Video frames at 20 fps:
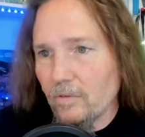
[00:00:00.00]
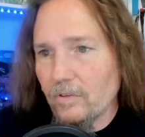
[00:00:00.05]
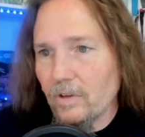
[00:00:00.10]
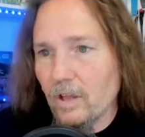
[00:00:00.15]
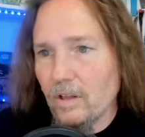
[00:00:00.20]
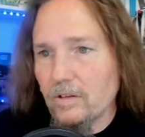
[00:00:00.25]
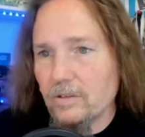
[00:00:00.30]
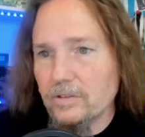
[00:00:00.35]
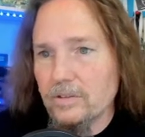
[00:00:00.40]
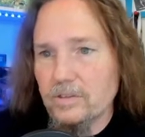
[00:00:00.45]

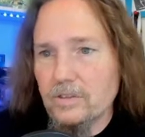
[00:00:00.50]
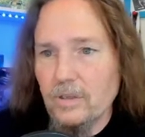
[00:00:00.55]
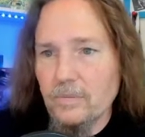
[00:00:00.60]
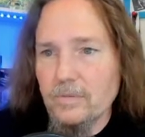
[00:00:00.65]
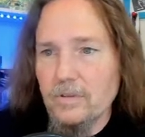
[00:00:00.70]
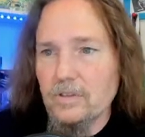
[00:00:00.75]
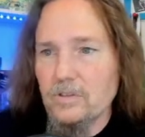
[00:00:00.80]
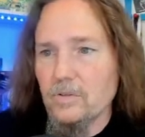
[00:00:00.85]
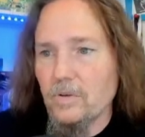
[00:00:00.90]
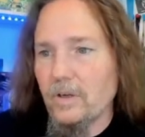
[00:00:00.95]
dollars or
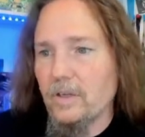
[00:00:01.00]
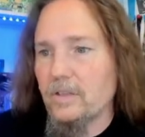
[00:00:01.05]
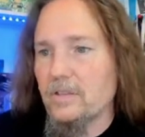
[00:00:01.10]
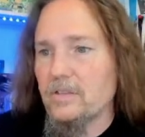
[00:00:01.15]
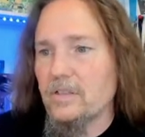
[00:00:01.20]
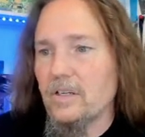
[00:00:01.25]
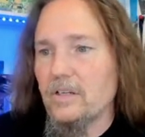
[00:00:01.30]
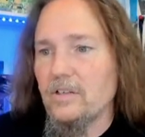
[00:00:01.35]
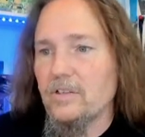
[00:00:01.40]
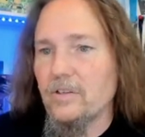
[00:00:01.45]
something, so I can
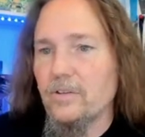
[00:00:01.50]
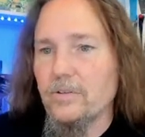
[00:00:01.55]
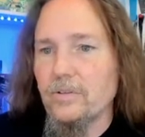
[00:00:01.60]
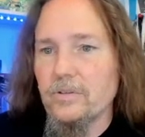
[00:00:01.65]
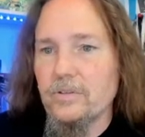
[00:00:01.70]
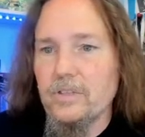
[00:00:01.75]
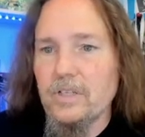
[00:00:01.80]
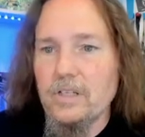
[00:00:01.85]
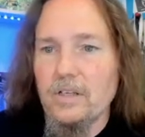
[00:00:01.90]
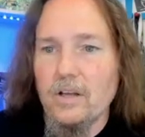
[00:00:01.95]
set it to
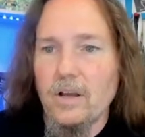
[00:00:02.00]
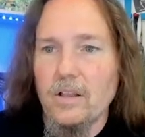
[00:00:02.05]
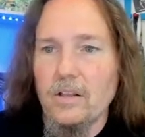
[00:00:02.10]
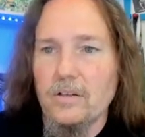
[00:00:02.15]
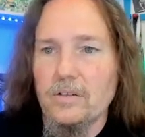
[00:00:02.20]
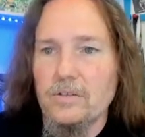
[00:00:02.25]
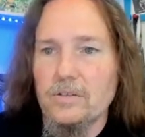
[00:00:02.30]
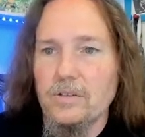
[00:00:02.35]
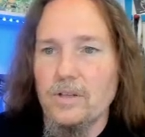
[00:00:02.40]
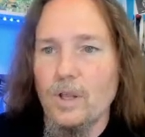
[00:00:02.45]
thirteen
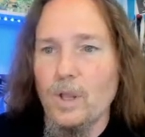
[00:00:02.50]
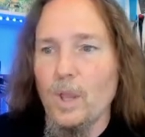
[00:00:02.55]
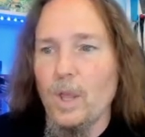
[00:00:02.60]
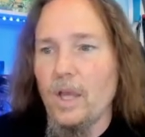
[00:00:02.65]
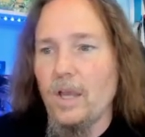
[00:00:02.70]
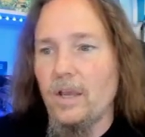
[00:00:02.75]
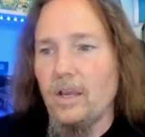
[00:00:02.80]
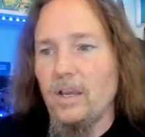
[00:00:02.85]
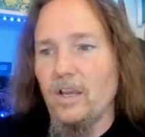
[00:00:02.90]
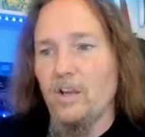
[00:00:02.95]
dollars.
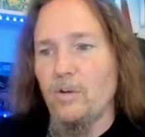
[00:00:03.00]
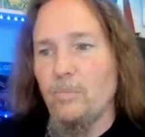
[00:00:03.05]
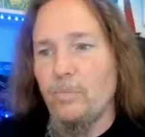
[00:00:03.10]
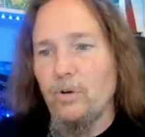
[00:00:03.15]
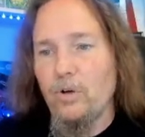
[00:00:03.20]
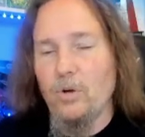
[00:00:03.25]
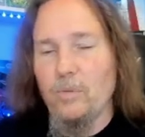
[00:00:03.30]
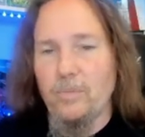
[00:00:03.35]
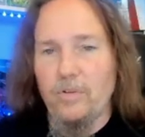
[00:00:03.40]
And boom,